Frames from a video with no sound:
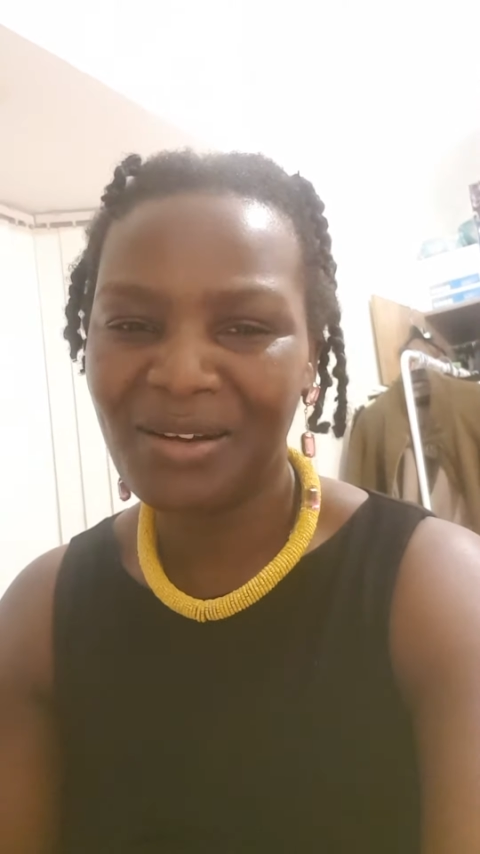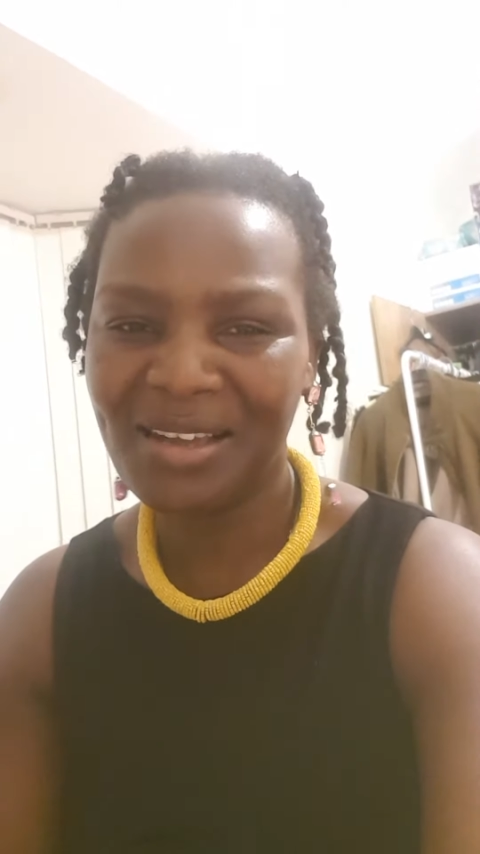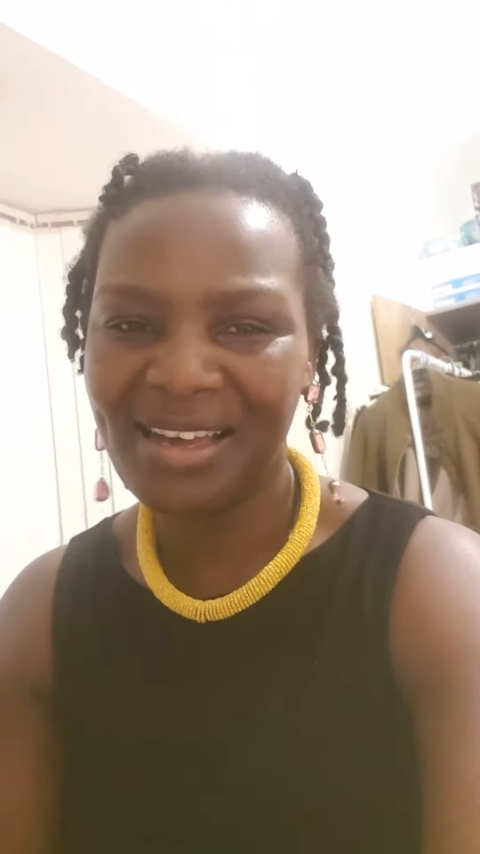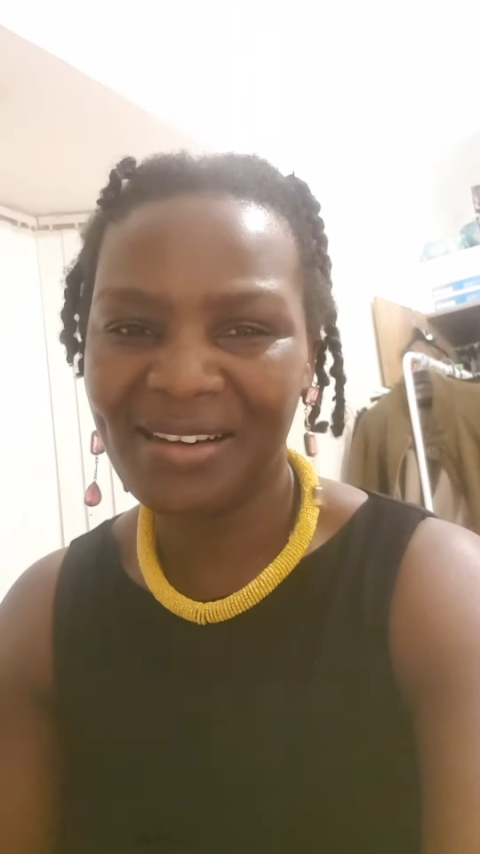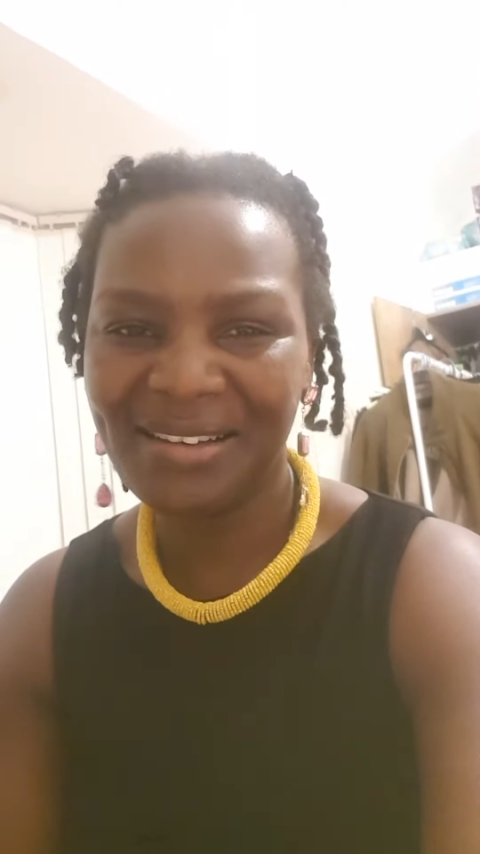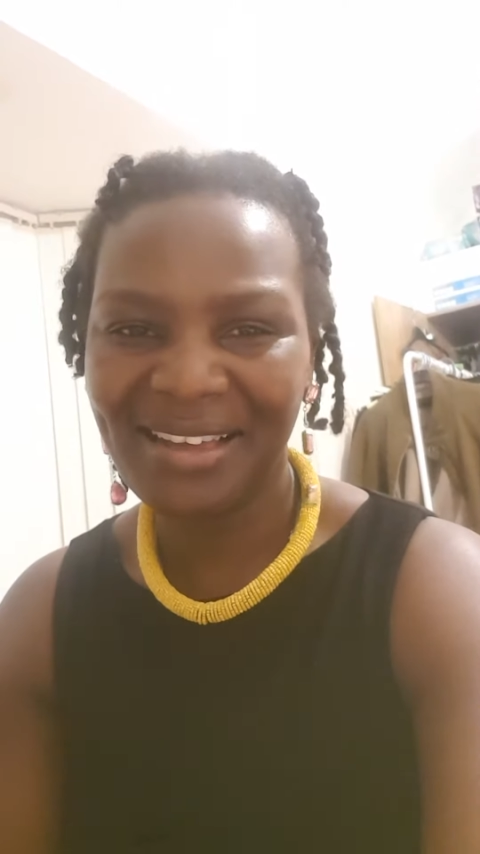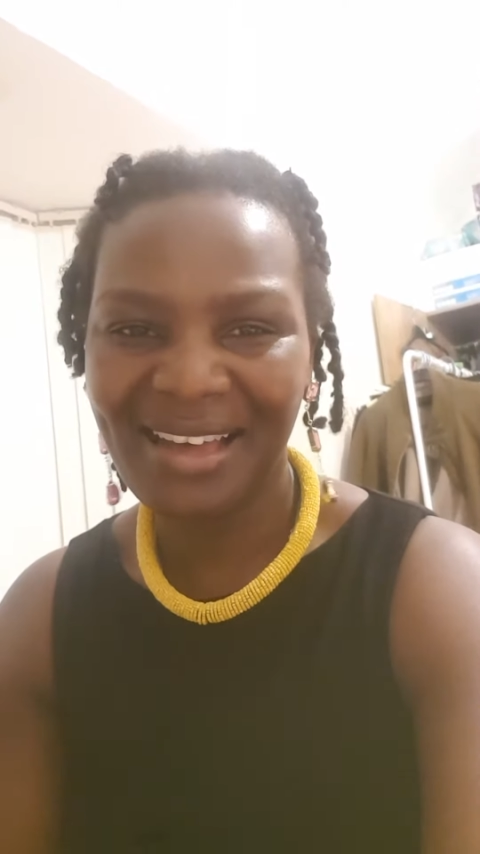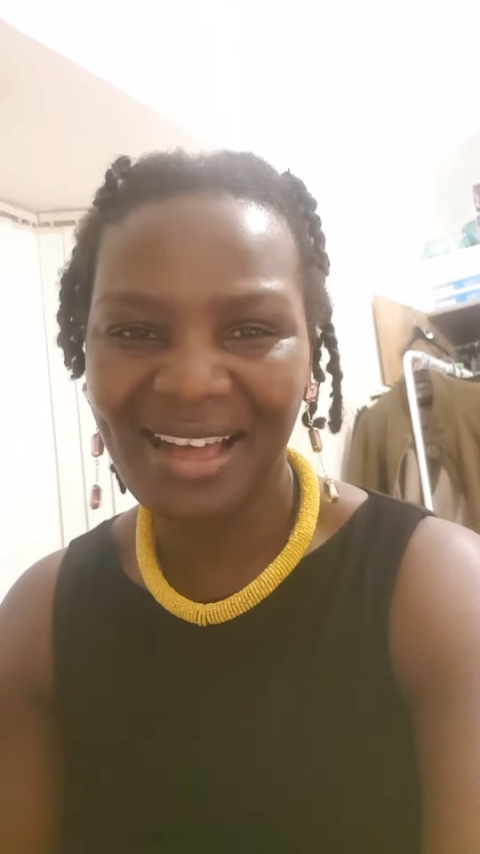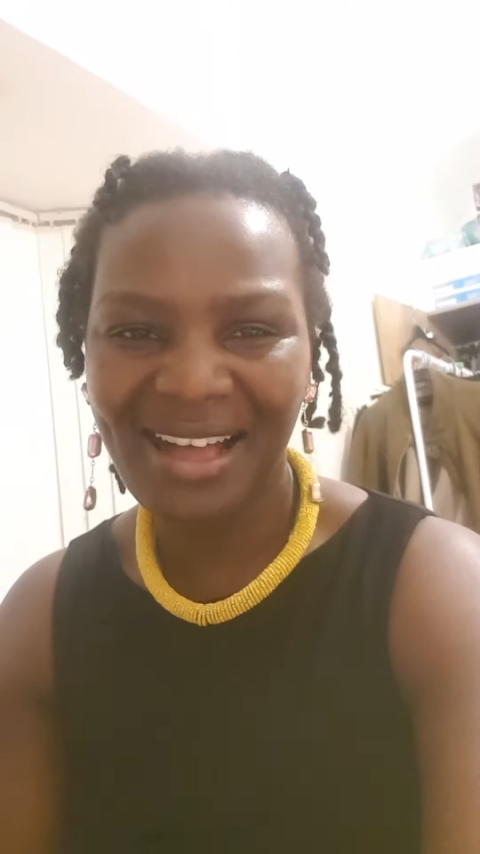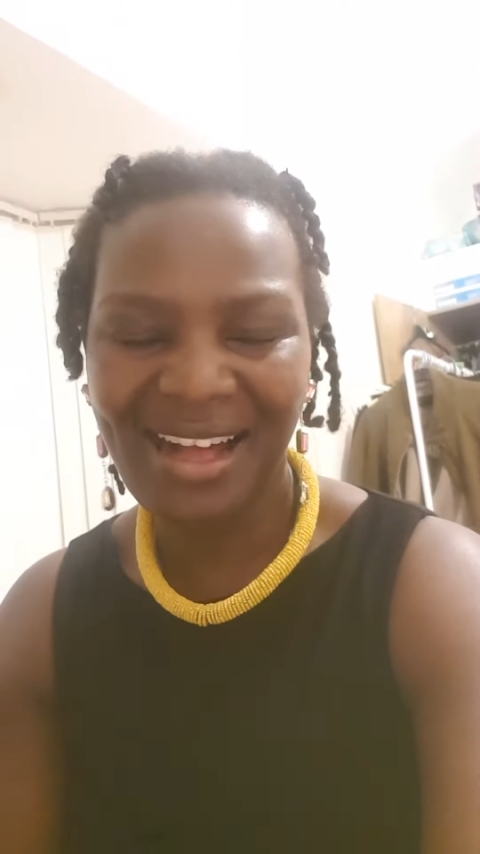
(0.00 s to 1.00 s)

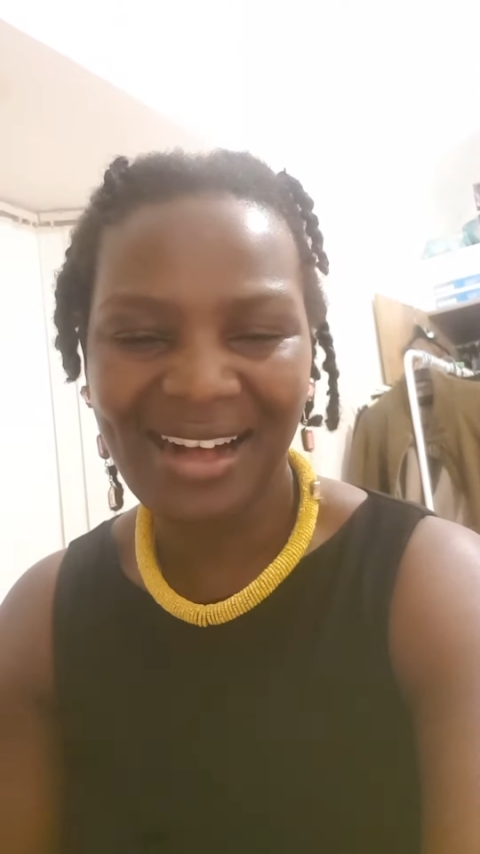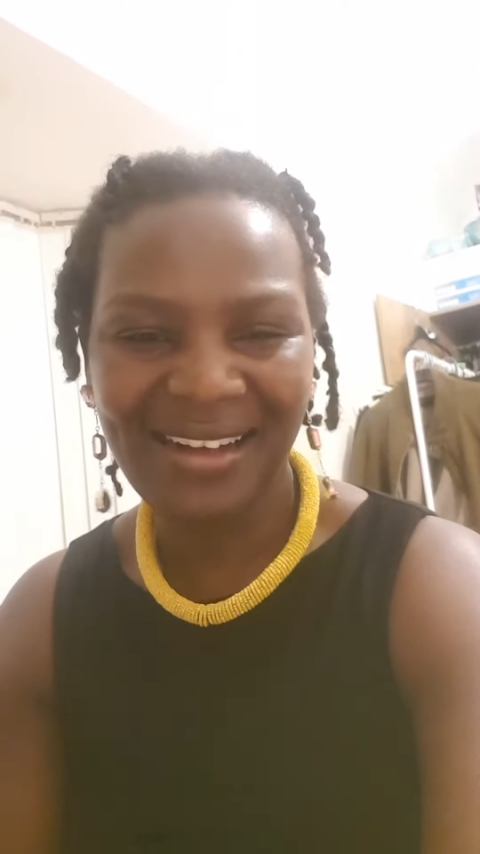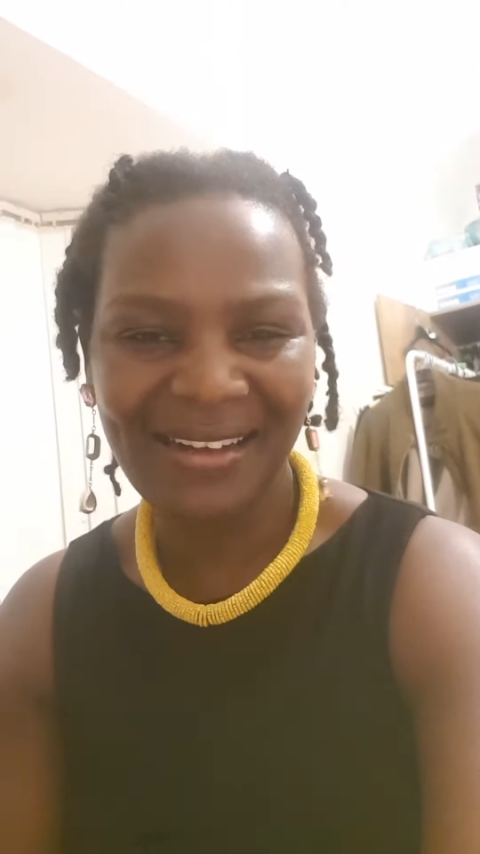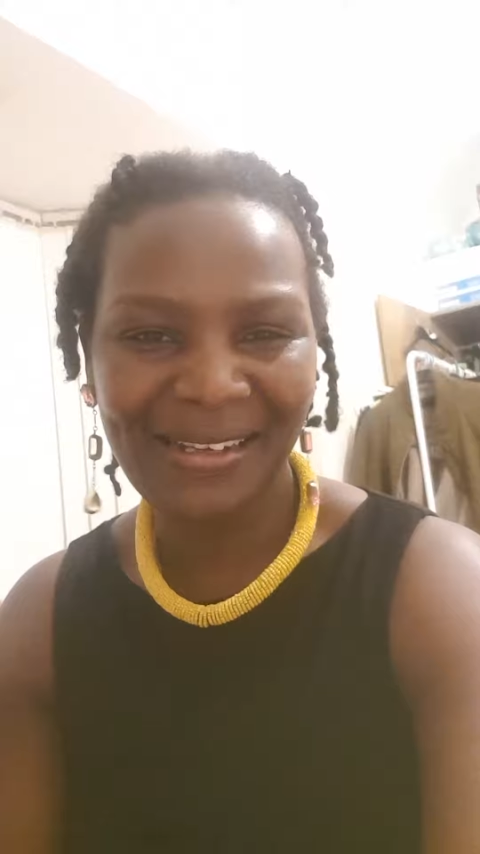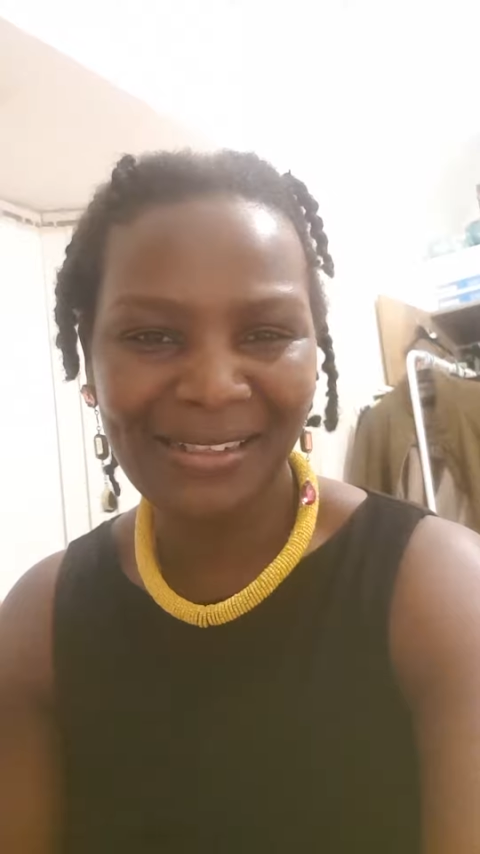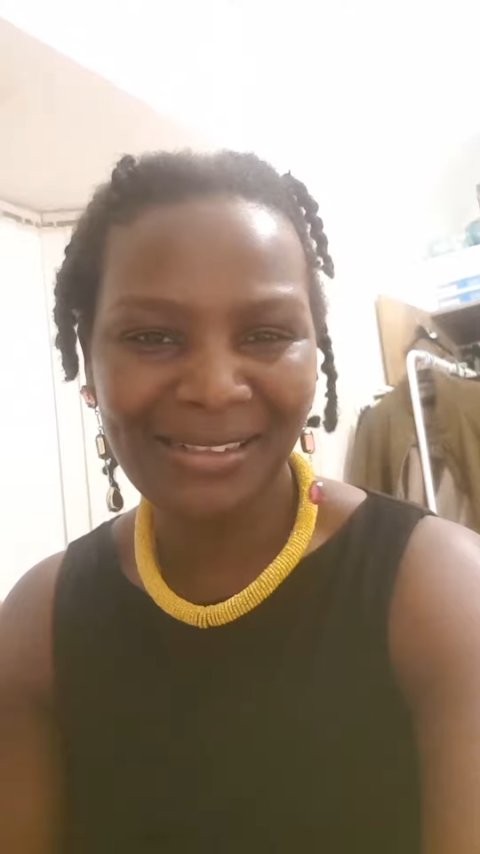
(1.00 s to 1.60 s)
Okay.